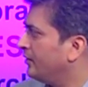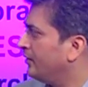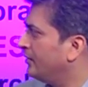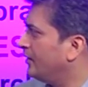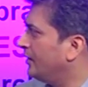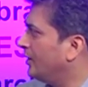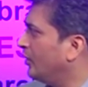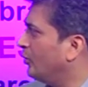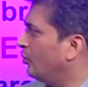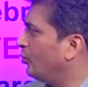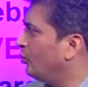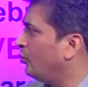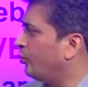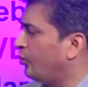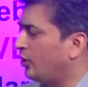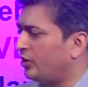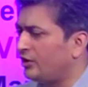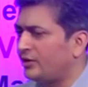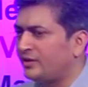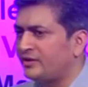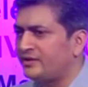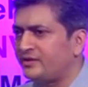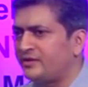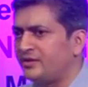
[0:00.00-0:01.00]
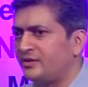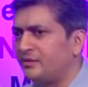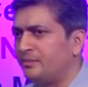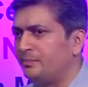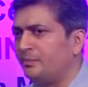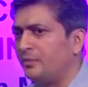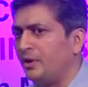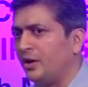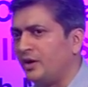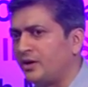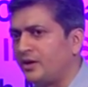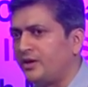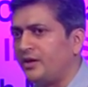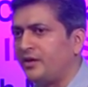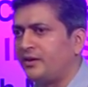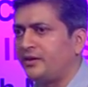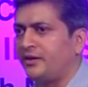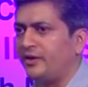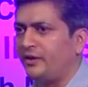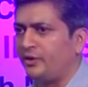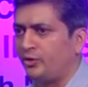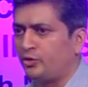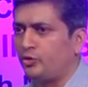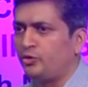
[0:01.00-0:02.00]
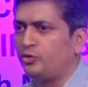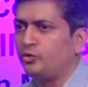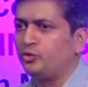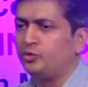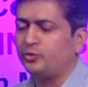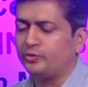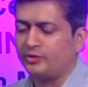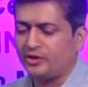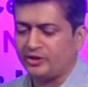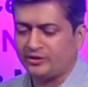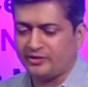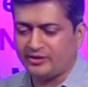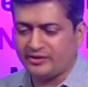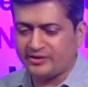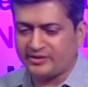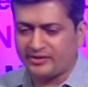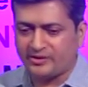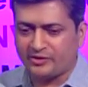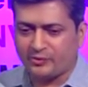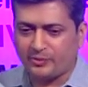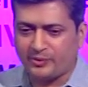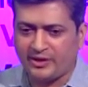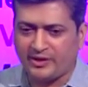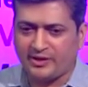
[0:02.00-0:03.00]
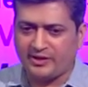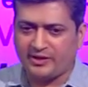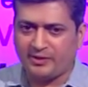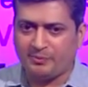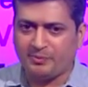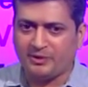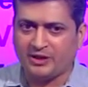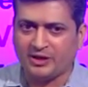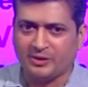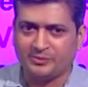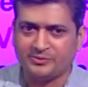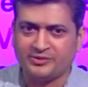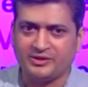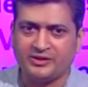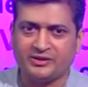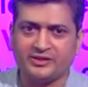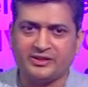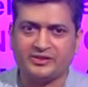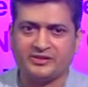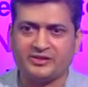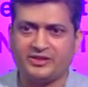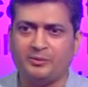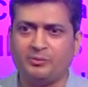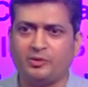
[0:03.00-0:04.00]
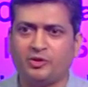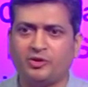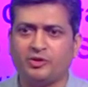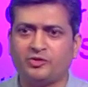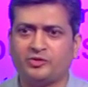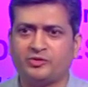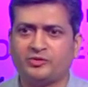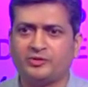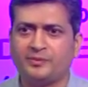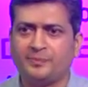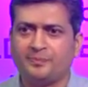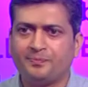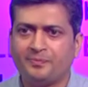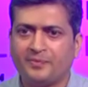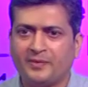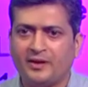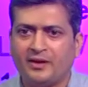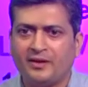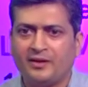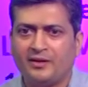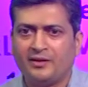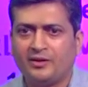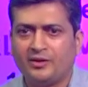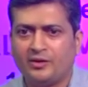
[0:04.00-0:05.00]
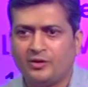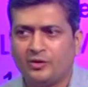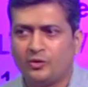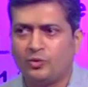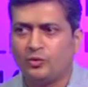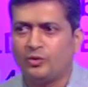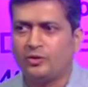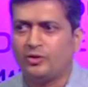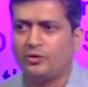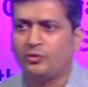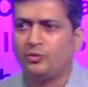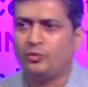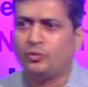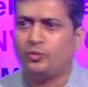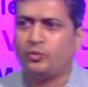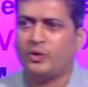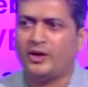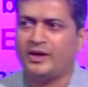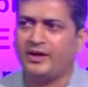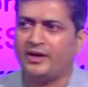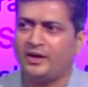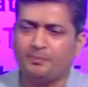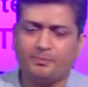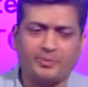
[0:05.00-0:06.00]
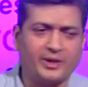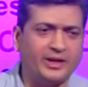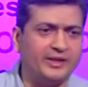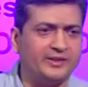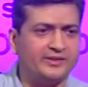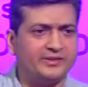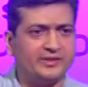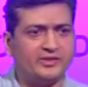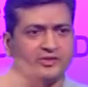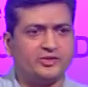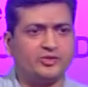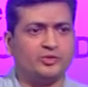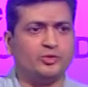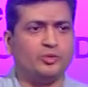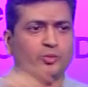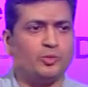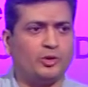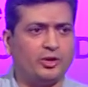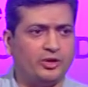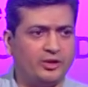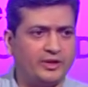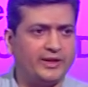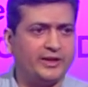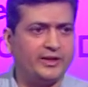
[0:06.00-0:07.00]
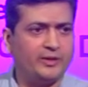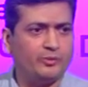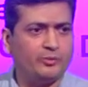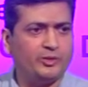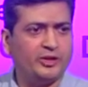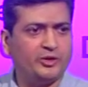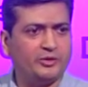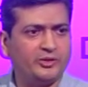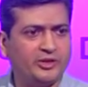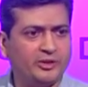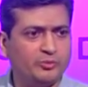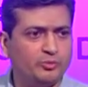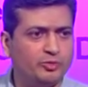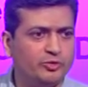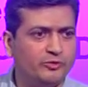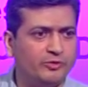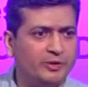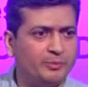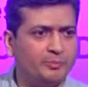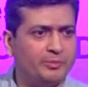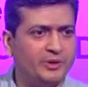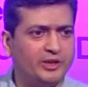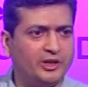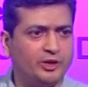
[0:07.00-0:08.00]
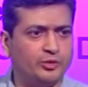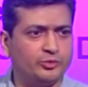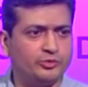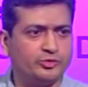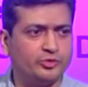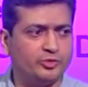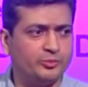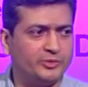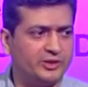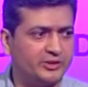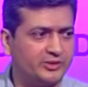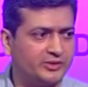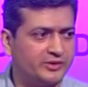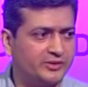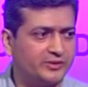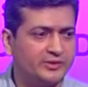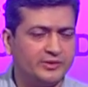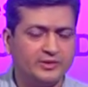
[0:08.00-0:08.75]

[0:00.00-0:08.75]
Now, what does the market tend to do? Now, this is where it becomes interesting, because why are prices so volatile? Why do they move up and down so much?